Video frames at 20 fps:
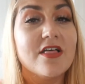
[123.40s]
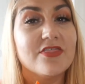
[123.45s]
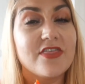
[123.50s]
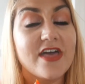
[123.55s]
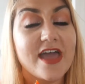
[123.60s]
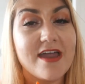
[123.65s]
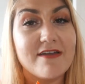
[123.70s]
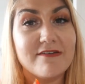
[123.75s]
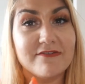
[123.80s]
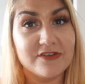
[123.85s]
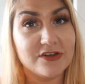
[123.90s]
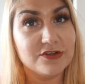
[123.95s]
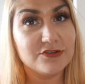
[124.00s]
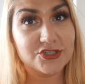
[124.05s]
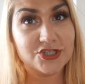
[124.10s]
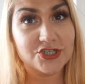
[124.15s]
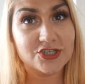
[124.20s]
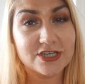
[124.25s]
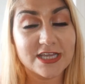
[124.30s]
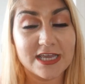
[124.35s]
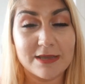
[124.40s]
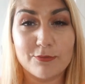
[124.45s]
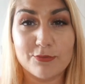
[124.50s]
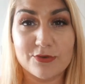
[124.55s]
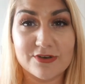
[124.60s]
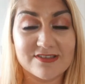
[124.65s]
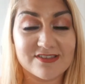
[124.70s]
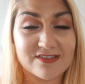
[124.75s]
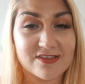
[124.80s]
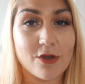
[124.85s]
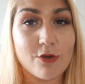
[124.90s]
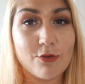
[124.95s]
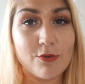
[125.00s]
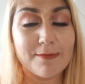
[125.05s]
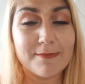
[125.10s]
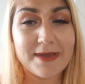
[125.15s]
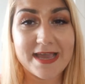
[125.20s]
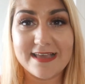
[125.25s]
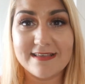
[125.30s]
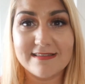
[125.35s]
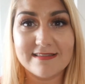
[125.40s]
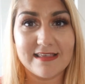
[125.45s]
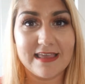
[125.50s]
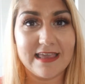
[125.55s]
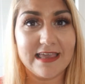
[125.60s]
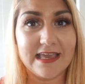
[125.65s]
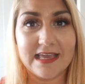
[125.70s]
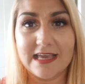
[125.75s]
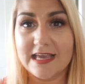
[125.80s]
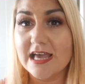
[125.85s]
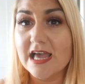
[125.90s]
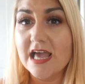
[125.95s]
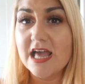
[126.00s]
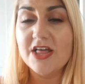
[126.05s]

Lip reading: the Revolution team were so amazing.